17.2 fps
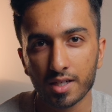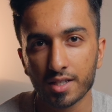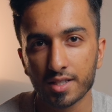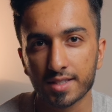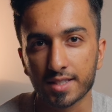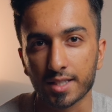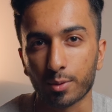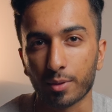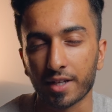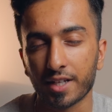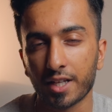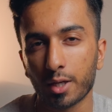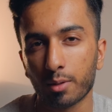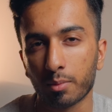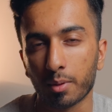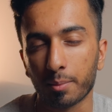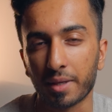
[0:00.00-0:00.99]
So I know
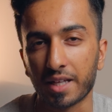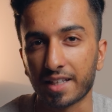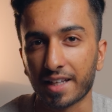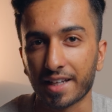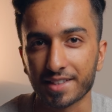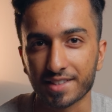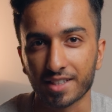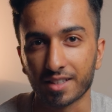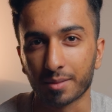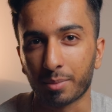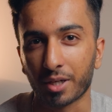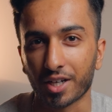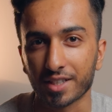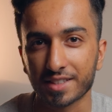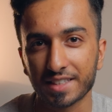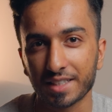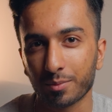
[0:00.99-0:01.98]
I'm a bit late to the
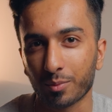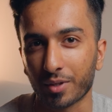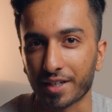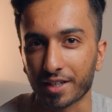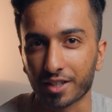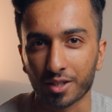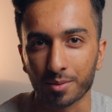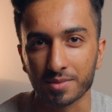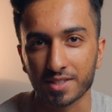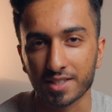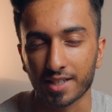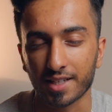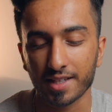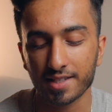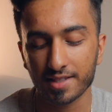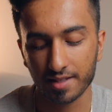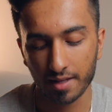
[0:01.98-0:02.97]
party when it comes to
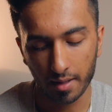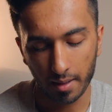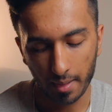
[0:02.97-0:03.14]
this,